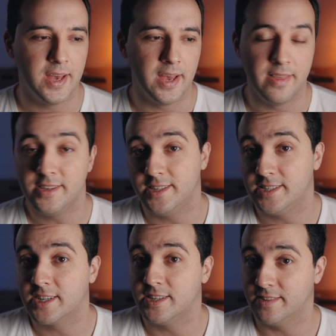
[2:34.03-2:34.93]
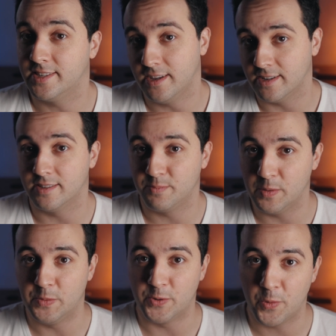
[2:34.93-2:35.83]
And this is actually the second
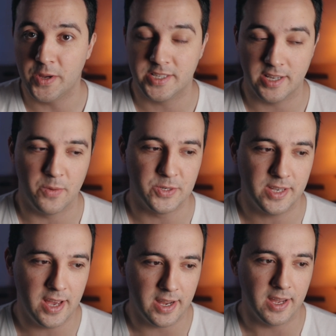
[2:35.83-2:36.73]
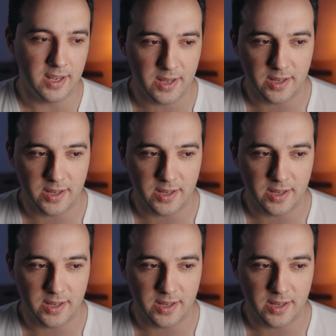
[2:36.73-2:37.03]
popular question I was getting.